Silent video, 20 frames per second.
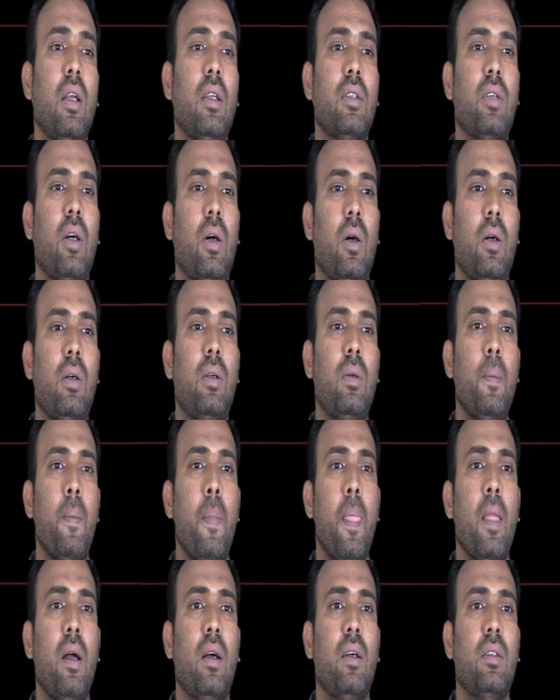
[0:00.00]

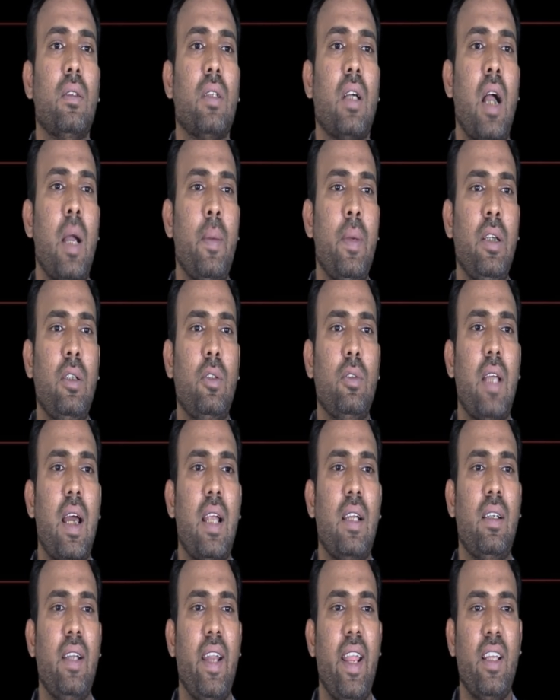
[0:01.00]
So coming to
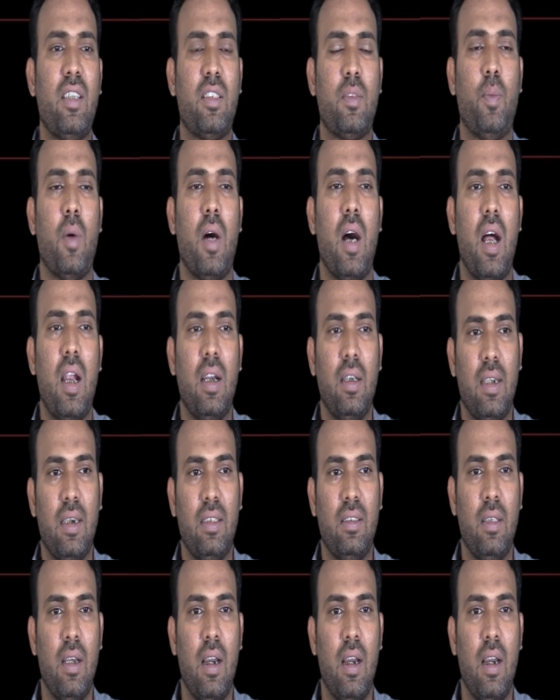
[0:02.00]
that next part,